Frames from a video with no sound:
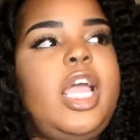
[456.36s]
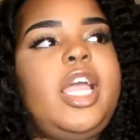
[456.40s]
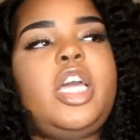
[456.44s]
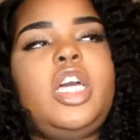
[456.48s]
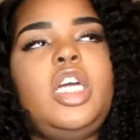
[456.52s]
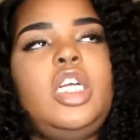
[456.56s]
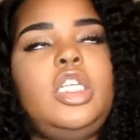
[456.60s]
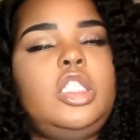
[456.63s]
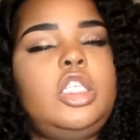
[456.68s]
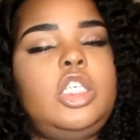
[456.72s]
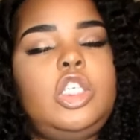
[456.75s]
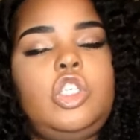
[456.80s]

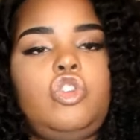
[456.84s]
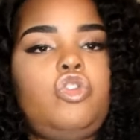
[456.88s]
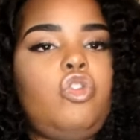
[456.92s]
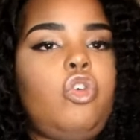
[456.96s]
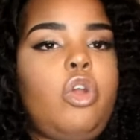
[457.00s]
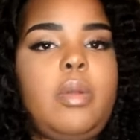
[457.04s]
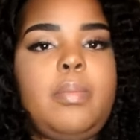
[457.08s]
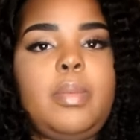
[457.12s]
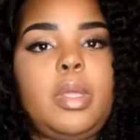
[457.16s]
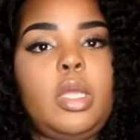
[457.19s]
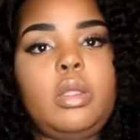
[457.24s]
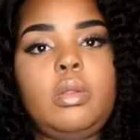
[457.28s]
couldn't
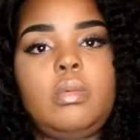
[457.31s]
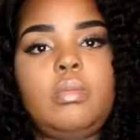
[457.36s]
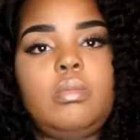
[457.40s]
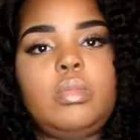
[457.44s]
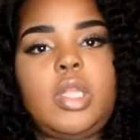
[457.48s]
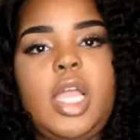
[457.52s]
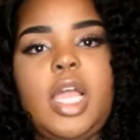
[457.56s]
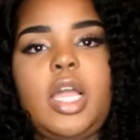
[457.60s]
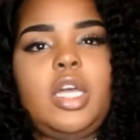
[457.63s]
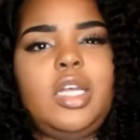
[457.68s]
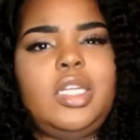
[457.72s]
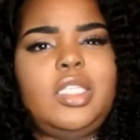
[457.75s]
destroy me.
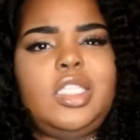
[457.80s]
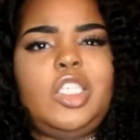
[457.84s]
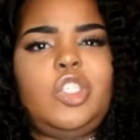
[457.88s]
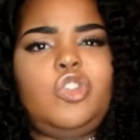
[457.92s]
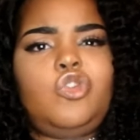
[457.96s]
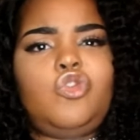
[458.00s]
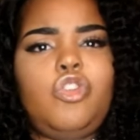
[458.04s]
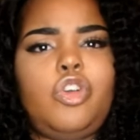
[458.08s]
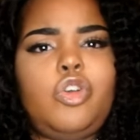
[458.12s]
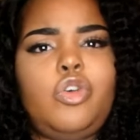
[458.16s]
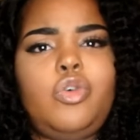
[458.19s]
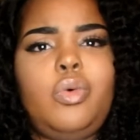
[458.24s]
That couldn't
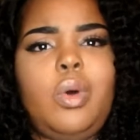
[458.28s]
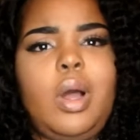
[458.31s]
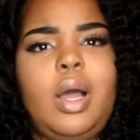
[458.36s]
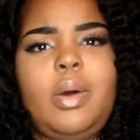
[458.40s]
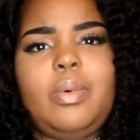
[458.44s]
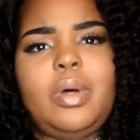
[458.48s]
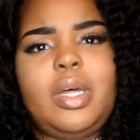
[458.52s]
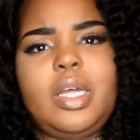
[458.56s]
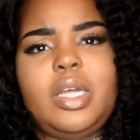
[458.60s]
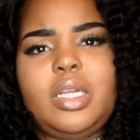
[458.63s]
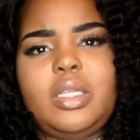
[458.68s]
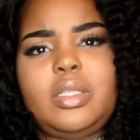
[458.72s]
destroy who
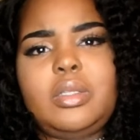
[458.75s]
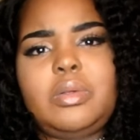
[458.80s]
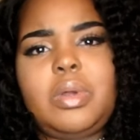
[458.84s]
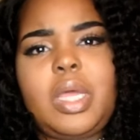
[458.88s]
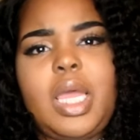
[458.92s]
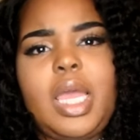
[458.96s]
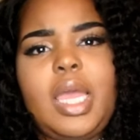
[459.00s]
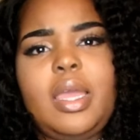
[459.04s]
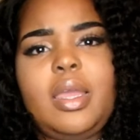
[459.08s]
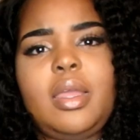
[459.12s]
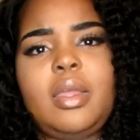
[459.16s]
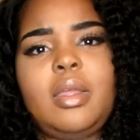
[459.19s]
I was,
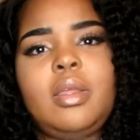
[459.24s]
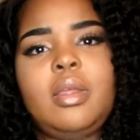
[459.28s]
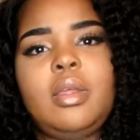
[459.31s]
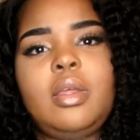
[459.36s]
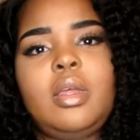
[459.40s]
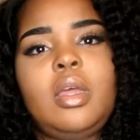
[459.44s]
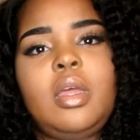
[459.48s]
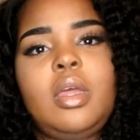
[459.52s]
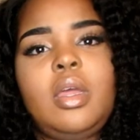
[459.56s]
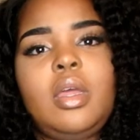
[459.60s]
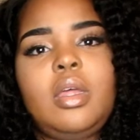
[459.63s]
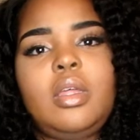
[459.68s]
okay?
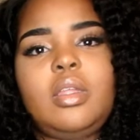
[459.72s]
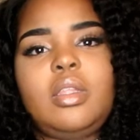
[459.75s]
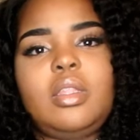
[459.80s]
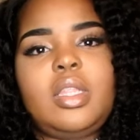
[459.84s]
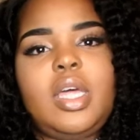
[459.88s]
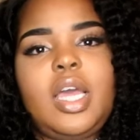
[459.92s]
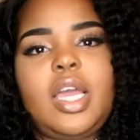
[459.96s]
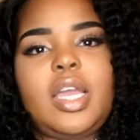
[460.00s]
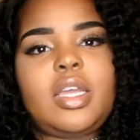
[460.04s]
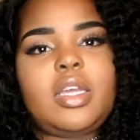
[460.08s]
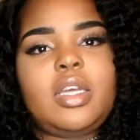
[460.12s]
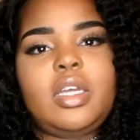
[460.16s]

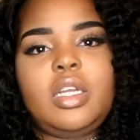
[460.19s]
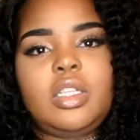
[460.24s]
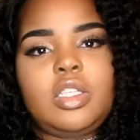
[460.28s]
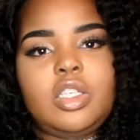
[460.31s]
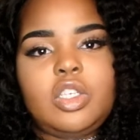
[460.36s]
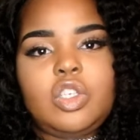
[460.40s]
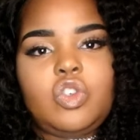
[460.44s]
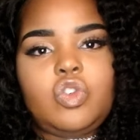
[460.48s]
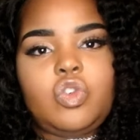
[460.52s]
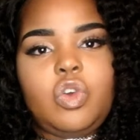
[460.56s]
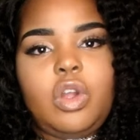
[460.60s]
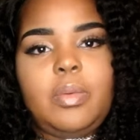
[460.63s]
That couldn't
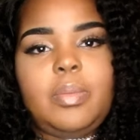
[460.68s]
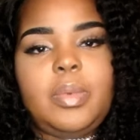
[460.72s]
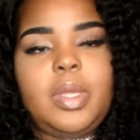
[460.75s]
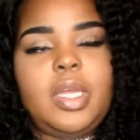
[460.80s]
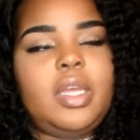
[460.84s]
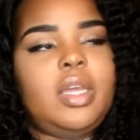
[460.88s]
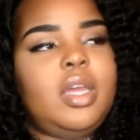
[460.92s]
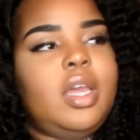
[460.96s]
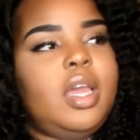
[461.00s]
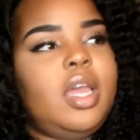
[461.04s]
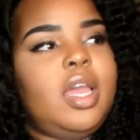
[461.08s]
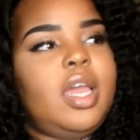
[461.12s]
destroy
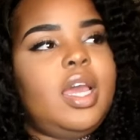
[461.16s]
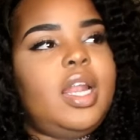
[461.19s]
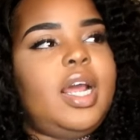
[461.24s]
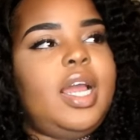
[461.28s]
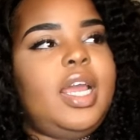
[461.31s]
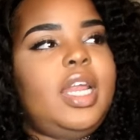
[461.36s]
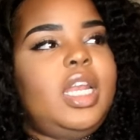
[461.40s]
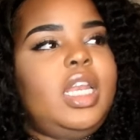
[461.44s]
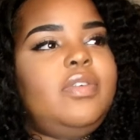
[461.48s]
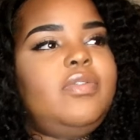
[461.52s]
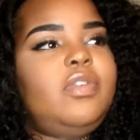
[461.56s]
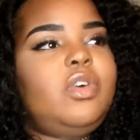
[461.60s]
me. And
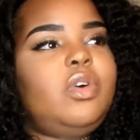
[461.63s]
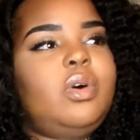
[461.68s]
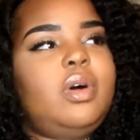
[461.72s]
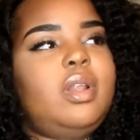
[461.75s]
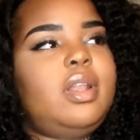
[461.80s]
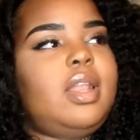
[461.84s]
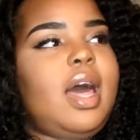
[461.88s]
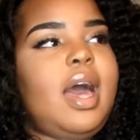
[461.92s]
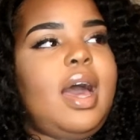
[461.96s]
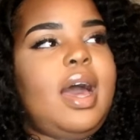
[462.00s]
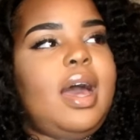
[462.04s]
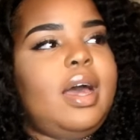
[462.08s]
I ain't even
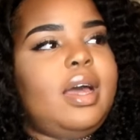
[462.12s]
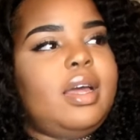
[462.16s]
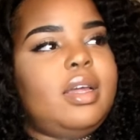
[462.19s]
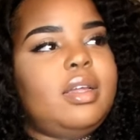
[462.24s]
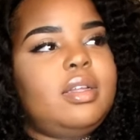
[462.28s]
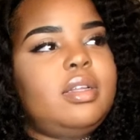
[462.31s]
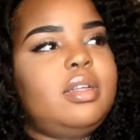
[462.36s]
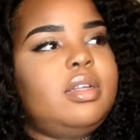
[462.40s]
gonna lie.